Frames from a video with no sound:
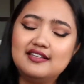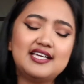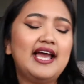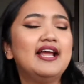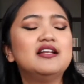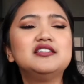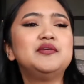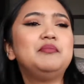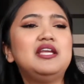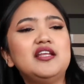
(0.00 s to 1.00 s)
tan to
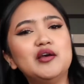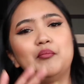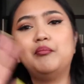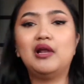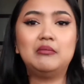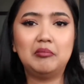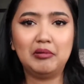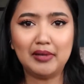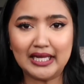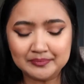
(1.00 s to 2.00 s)
medium, blah blah blah.